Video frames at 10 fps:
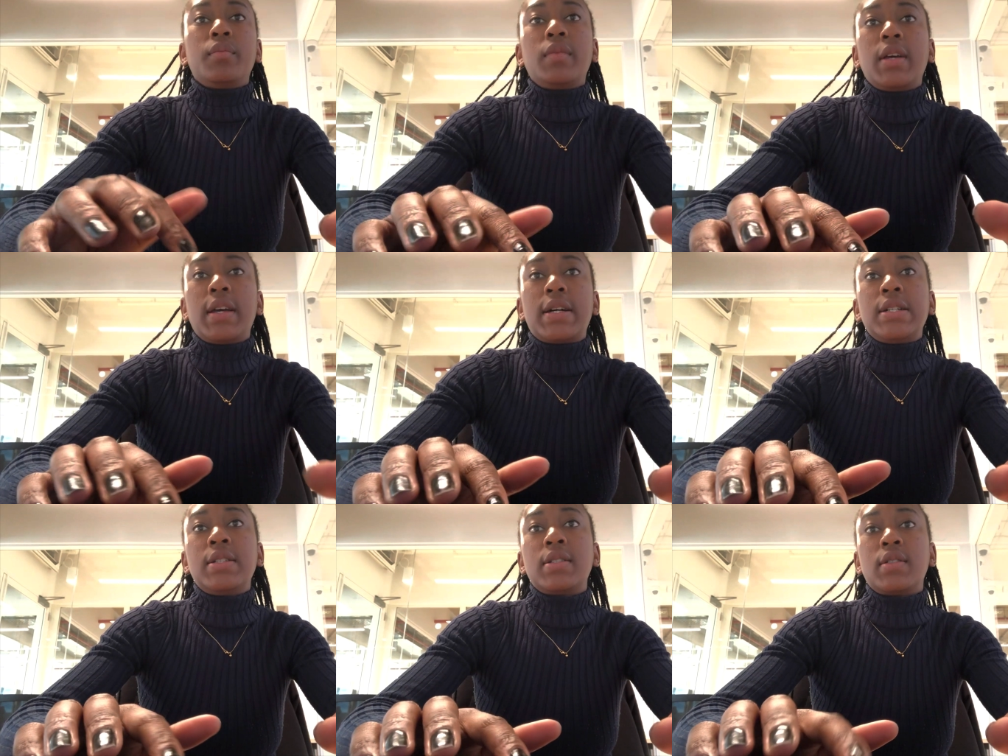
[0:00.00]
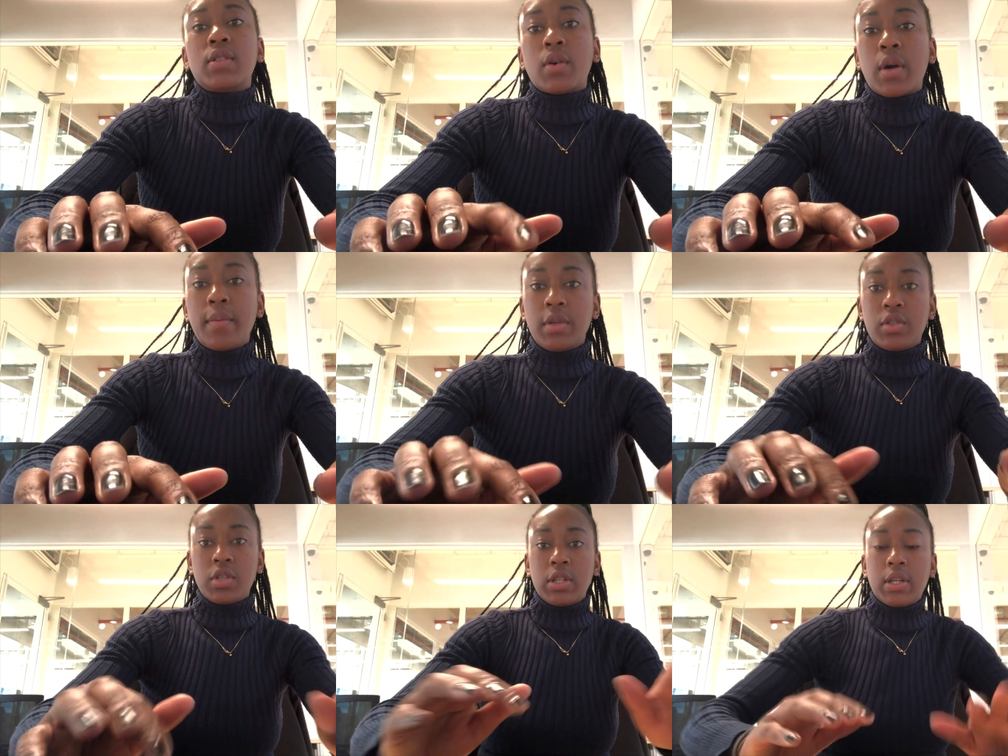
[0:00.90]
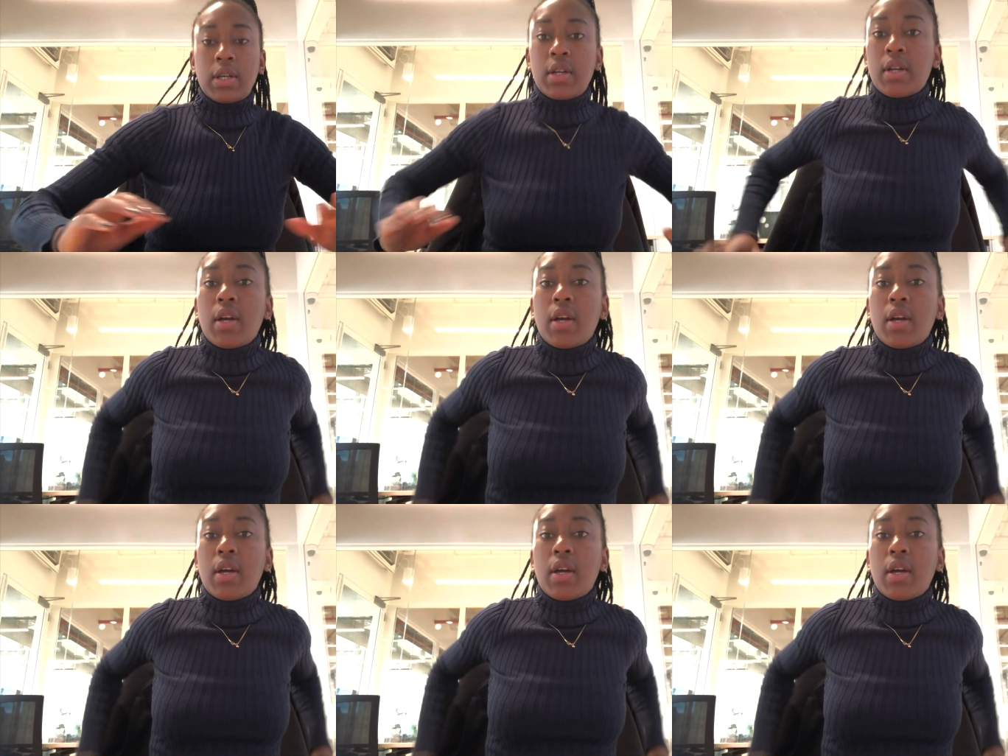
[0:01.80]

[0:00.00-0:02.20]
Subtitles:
Hey guys, so I'm literally